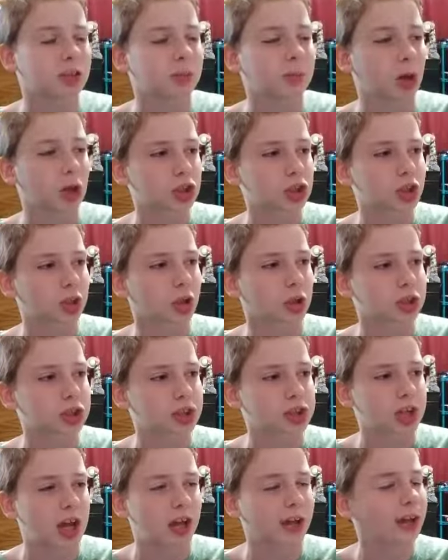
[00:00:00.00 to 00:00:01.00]
martial arts
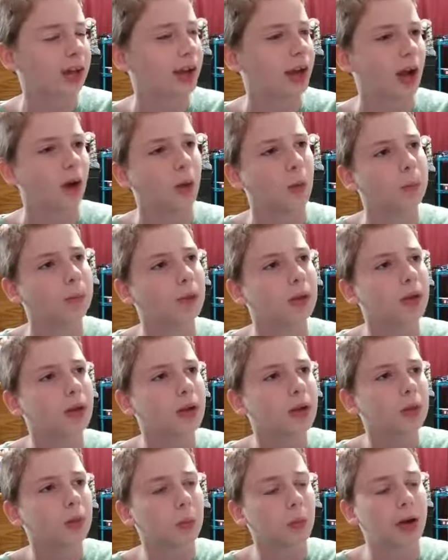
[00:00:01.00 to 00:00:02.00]
is not going to help
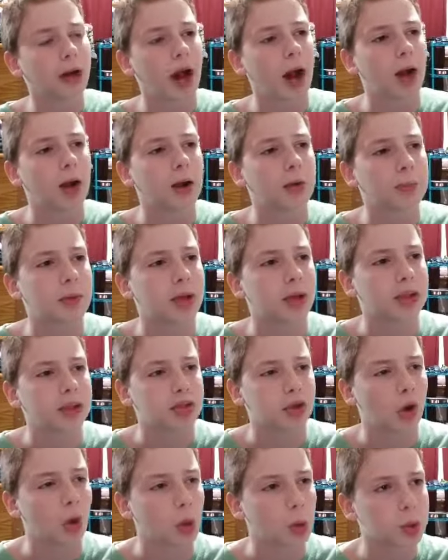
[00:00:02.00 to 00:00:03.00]
when Iron Man
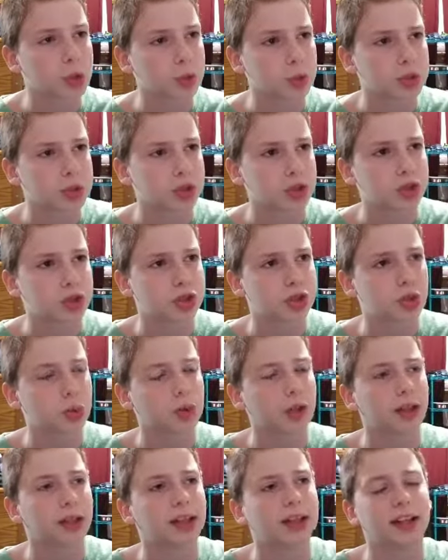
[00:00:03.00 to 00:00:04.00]
is always with his
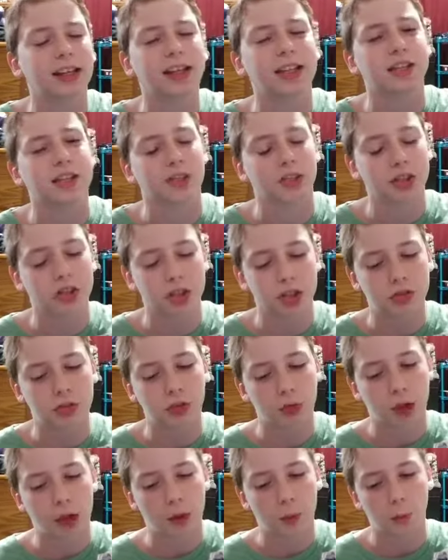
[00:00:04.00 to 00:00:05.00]
suit and can easily just
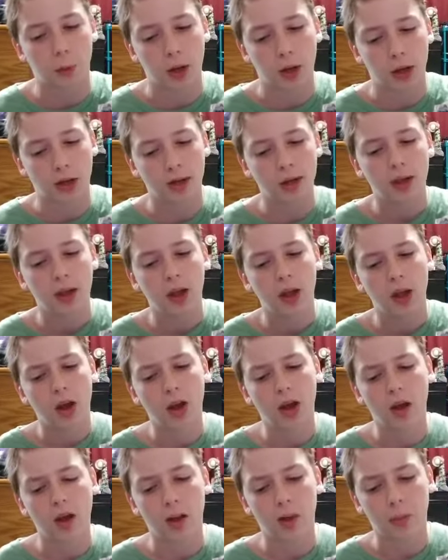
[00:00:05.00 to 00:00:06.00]
fly away
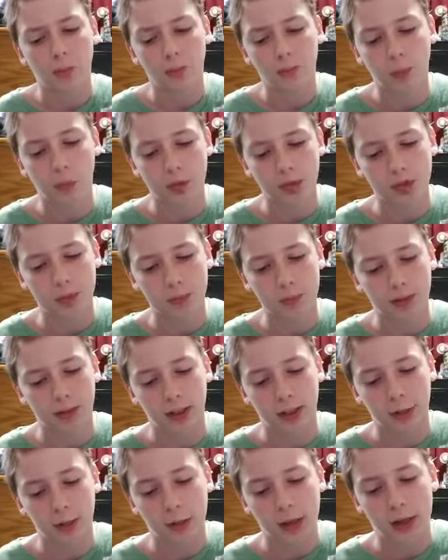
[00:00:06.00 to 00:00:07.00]
um, or something
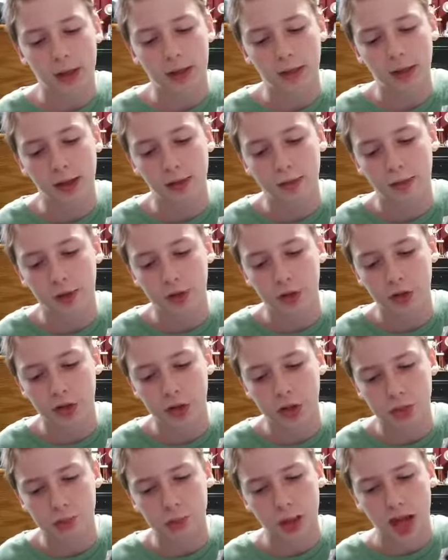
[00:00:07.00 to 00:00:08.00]
like that and then
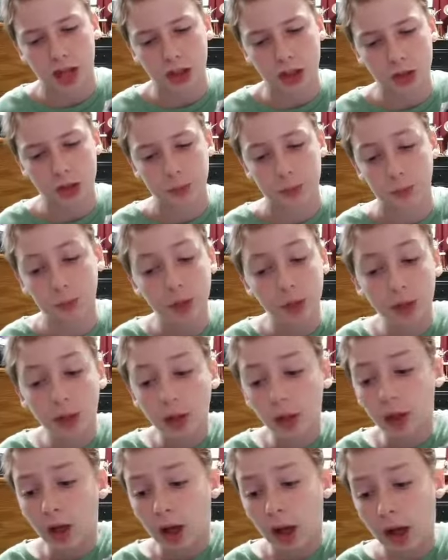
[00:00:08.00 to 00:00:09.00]
just bash him.
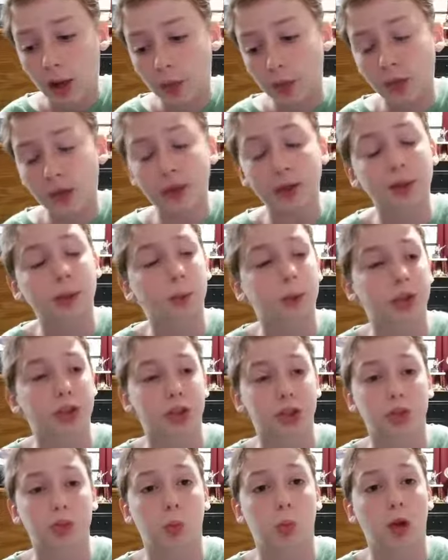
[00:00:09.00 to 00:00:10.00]
I think with
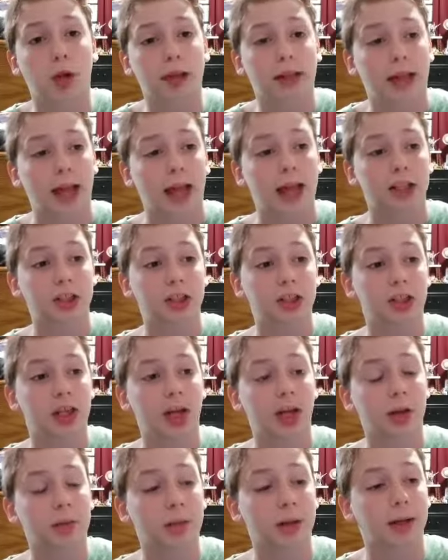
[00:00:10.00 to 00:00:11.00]
just one gadget,
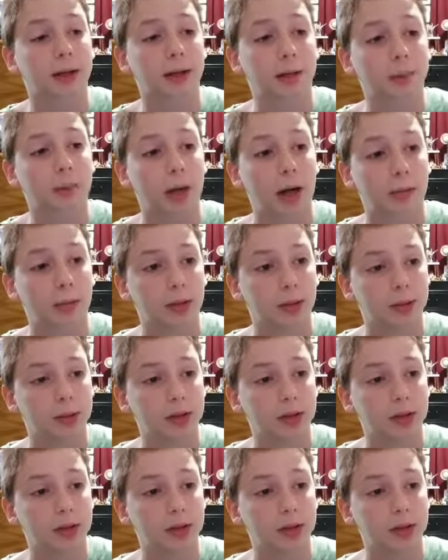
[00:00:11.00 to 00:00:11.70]
Iron Man could probably